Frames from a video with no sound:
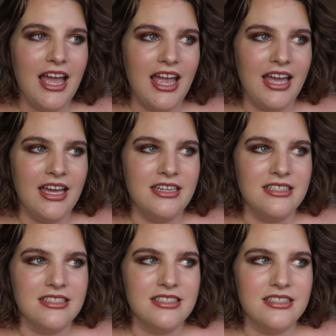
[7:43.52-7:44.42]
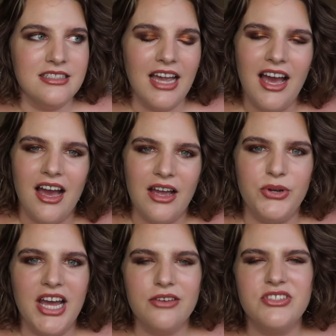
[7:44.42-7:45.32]
And yeah, I
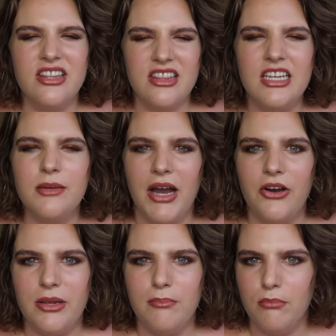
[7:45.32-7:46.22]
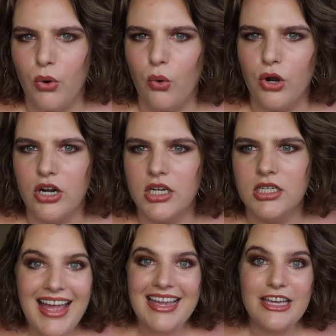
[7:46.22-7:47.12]
would have to think about it more.
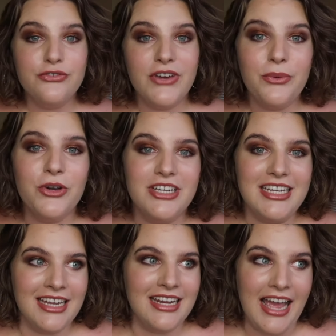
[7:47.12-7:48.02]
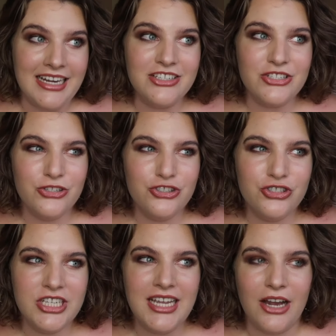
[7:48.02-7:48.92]
If I were to get any
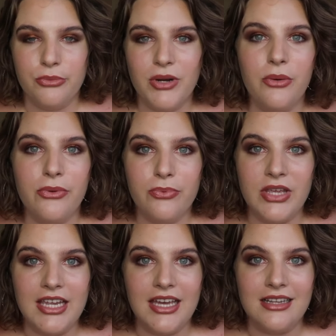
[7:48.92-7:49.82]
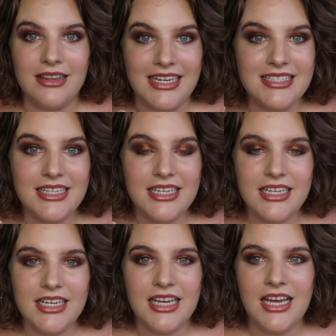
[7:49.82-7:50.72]
surgery, I would probably get
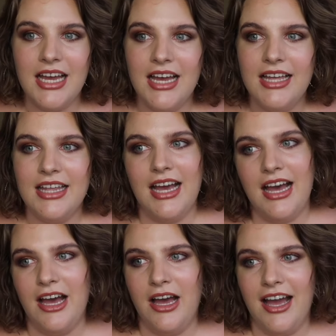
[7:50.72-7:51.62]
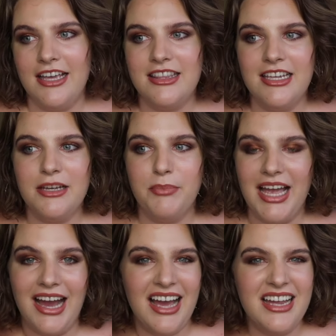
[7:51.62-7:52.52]
LASIK. I think
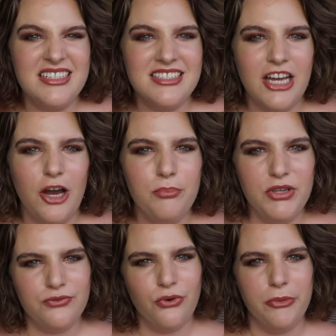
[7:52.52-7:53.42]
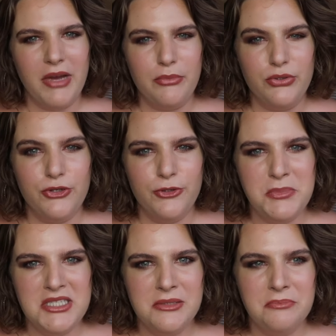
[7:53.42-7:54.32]
my eyes come before my
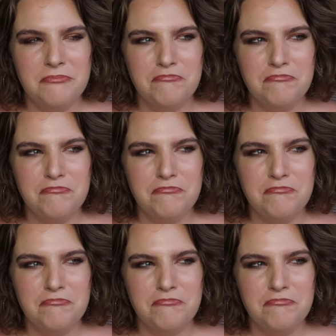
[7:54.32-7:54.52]
boobs.